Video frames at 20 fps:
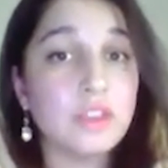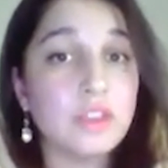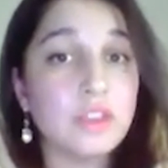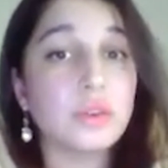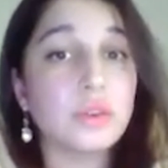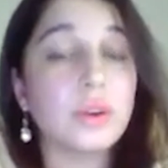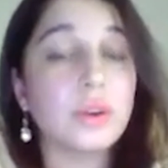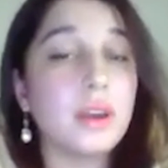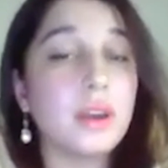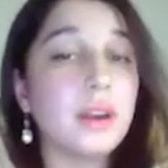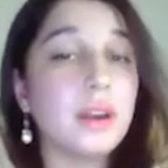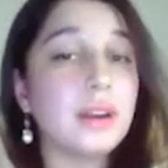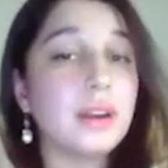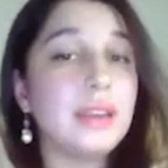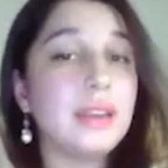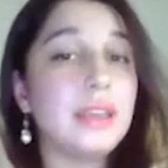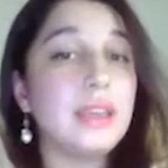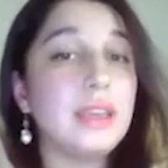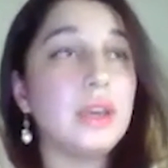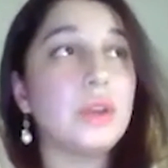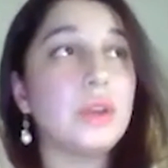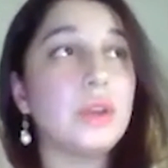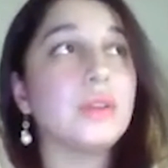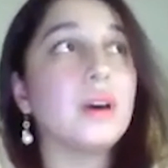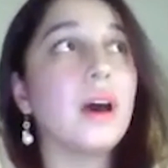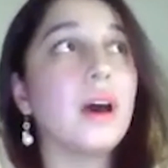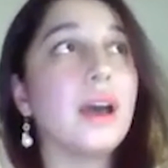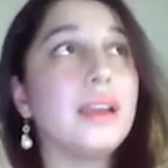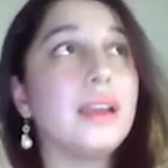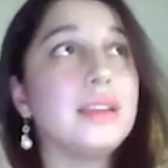So currently,
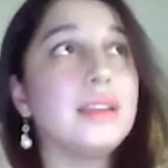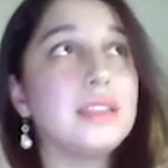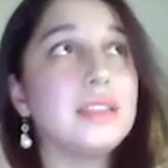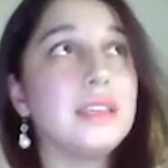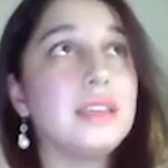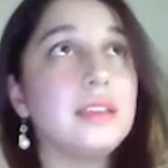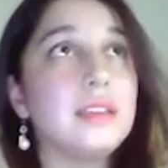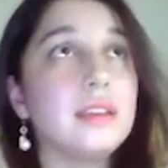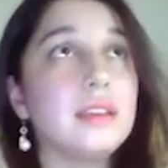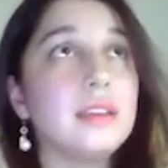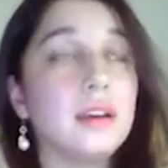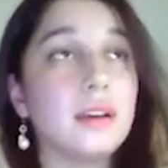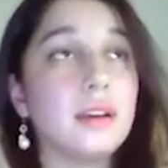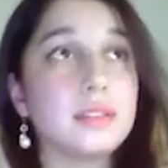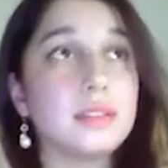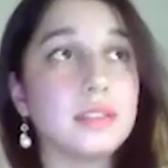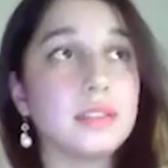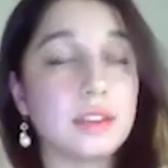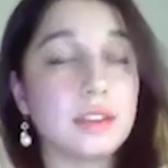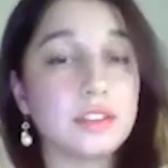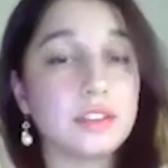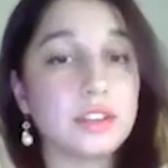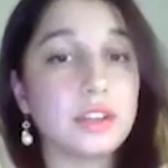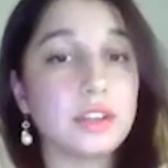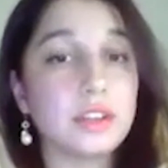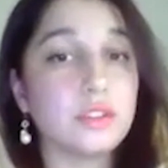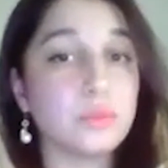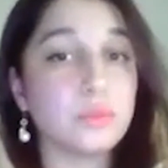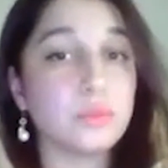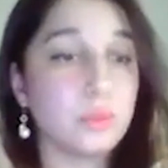the IT sector
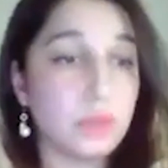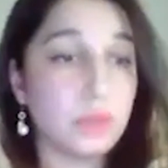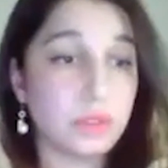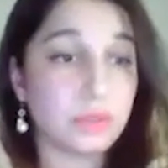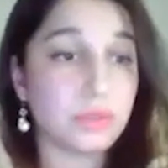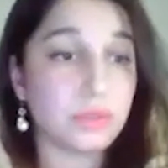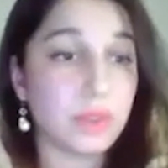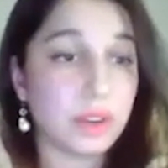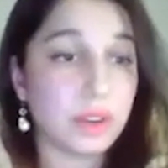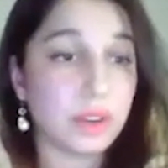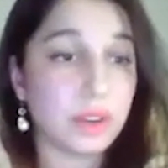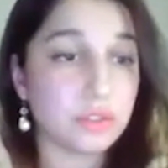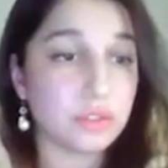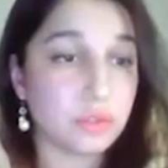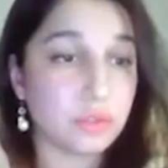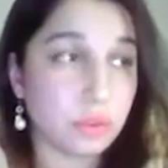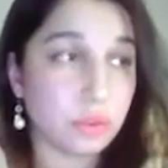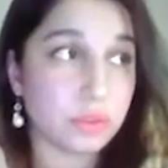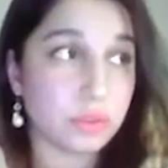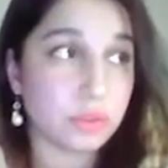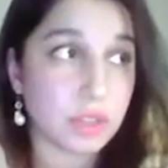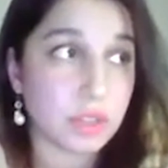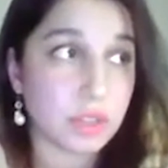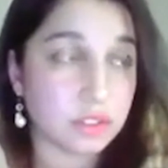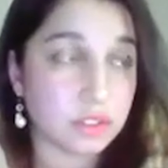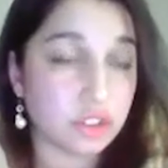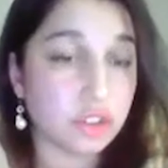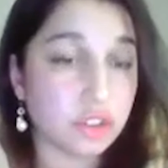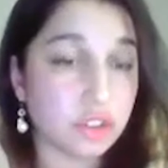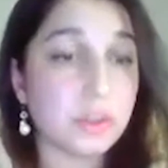is
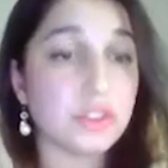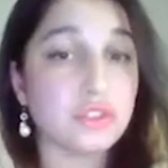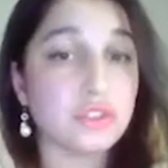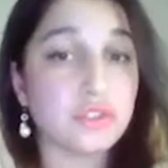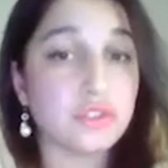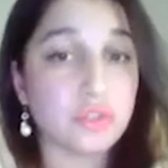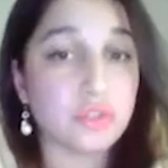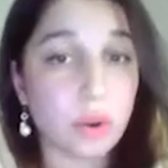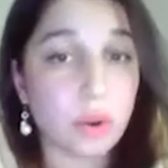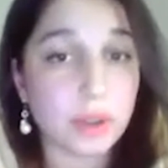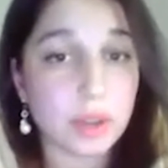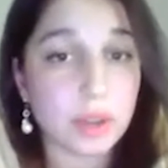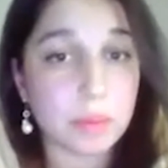considerably strong in